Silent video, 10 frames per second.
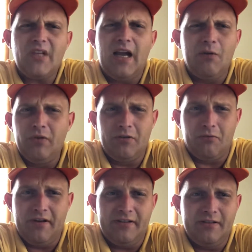wouldn't
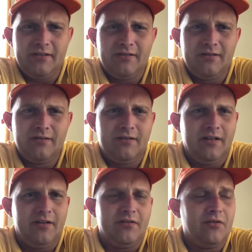rent.
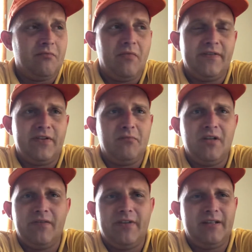Doing month to
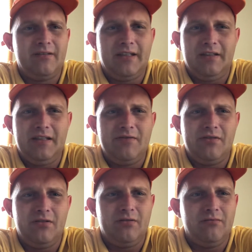month, that leaves
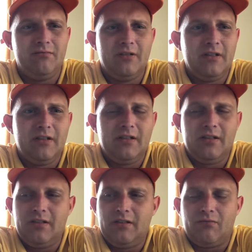you
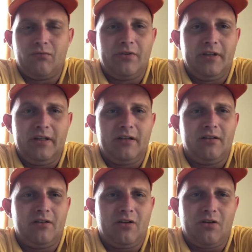really in a
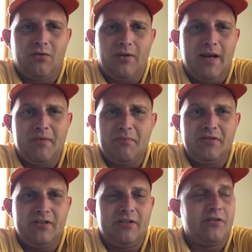crappy
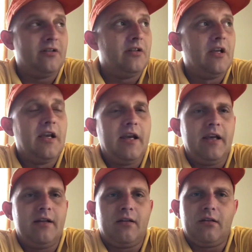position.
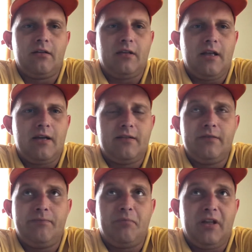And a lot
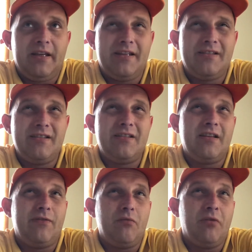of places,
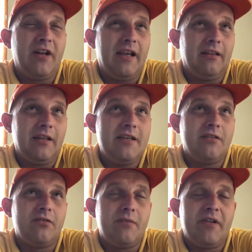if you put a lease
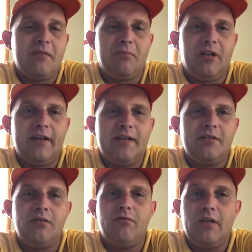agreement in
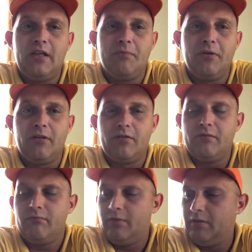place, you need to put
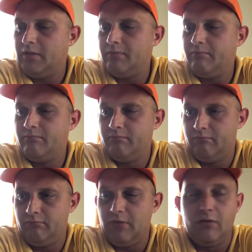on the
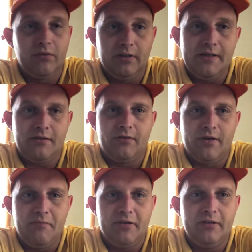lease
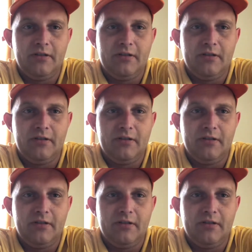agreement,